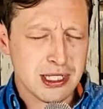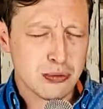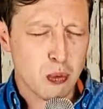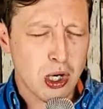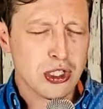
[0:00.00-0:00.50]

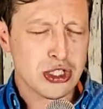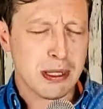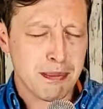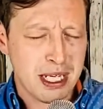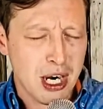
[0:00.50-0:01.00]
this
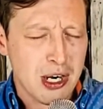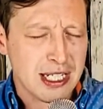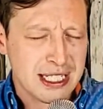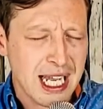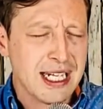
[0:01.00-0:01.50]
worship and
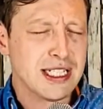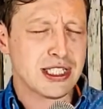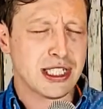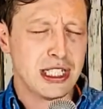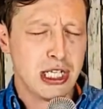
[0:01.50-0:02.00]
our
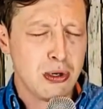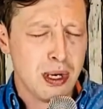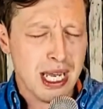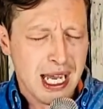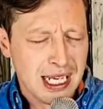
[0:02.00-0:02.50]
attendance to
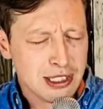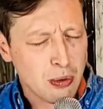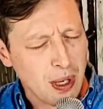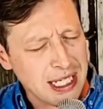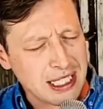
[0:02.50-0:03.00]
you as
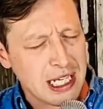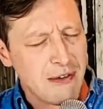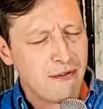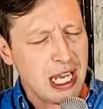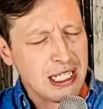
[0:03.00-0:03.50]
a way to
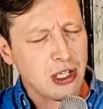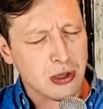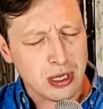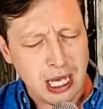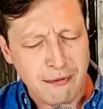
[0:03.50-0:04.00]
convey
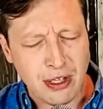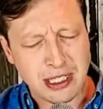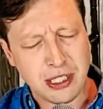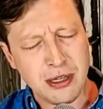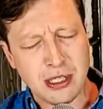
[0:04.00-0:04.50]
your love
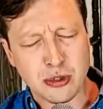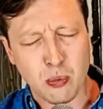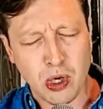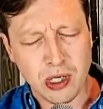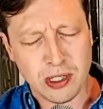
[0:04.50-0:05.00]
unto this
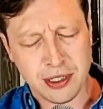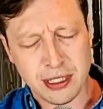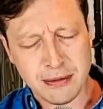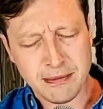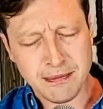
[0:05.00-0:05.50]
world.